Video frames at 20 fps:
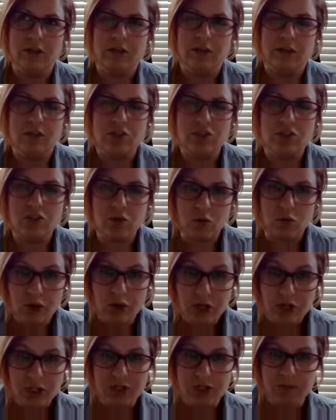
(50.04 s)
the
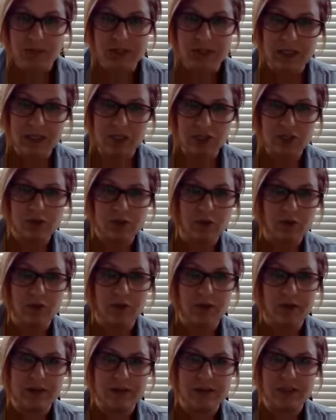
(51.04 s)
storage potential
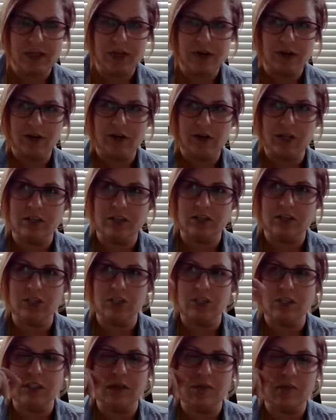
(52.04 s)
that's there is
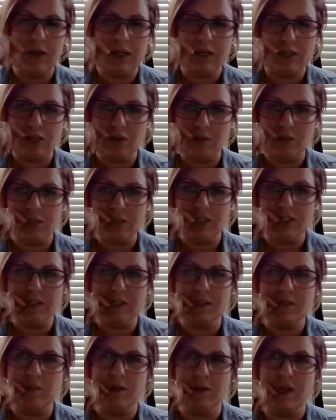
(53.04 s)
just, it makes so much
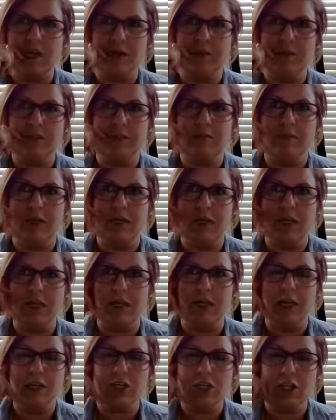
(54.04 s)
sense when it comes to being
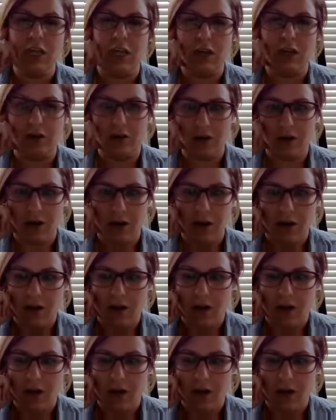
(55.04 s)
an educator.